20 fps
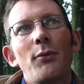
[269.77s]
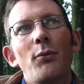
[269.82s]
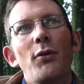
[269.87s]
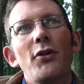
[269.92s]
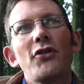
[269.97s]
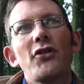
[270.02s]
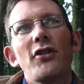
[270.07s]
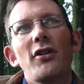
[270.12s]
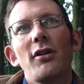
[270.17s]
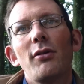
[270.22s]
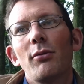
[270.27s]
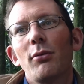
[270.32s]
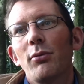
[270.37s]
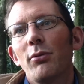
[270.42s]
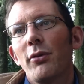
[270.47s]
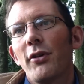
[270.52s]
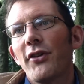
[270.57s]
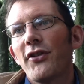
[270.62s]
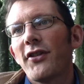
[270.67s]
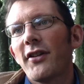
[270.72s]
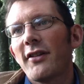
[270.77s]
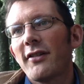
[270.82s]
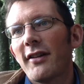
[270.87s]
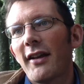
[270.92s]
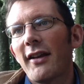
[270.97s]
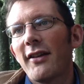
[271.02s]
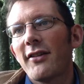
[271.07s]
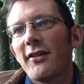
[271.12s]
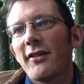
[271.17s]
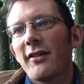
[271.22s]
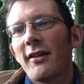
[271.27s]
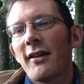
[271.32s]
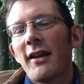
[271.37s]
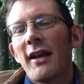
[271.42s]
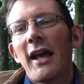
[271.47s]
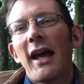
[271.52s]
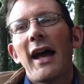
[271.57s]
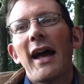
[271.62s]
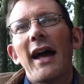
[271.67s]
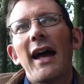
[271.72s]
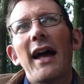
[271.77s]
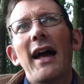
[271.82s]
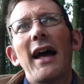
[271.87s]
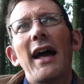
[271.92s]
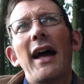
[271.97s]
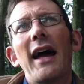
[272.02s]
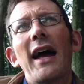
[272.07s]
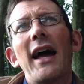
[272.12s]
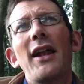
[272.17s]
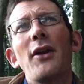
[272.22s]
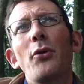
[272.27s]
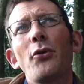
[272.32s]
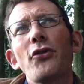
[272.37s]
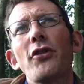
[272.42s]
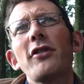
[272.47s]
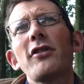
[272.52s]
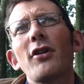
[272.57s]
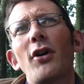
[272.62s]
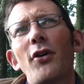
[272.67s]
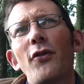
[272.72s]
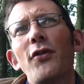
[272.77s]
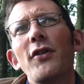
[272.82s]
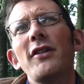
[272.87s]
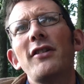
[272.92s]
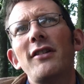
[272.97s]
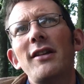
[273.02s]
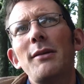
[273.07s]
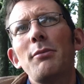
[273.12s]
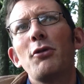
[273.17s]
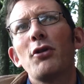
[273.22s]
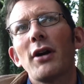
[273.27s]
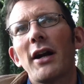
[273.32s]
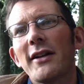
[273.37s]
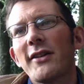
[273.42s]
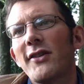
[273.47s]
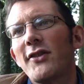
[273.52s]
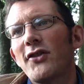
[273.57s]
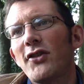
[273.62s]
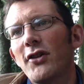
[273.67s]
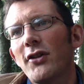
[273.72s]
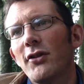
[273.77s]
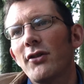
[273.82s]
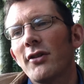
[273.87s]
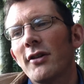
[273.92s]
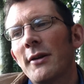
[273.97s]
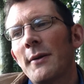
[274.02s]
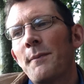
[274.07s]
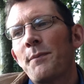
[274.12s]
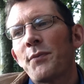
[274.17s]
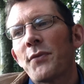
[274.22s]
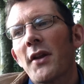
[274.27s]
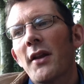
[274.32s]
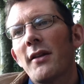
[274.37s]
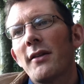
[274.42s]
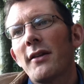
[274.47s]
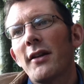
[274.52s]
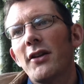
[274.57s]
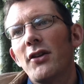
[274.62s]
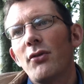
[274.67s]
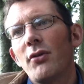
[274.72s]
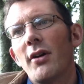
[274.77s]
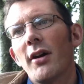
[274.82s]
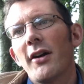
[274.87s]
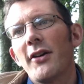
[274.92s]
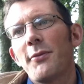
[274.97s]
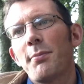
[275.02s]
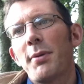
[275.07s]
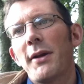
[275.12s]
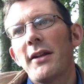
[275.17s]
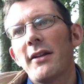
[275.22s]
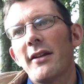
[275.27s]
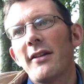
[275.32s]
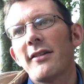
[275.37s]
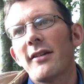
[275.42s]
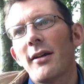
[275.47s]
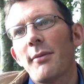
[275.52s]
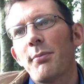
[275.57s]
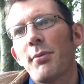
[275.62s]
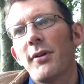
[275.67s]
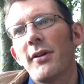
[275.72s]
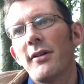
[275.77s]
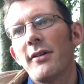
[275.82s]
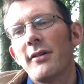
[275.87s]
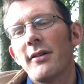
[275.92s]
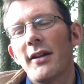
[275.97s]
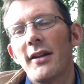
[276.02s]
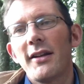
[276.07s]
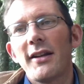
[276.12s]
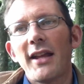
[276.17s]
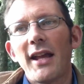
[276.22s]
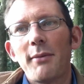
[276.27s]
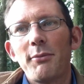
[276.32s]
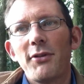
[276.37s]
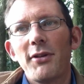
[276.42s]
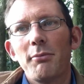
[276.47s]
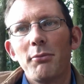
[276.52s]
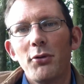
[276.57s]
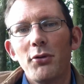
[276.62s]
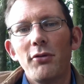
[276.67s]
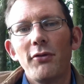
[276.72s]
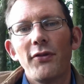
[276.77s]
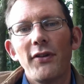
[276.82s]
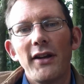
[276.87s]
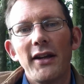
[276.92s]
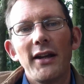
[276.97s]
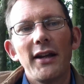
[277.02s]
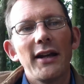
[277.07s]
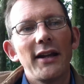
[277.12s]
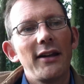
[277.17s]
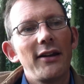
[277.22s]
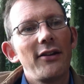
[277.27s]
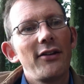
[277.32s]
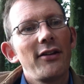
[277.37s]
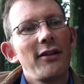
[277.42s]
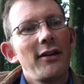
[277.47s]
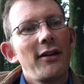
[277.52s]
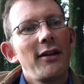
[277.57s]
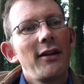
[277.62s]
wishing you all the success, and also to offer deep gratitude that you guys picked this up and kept it moving, and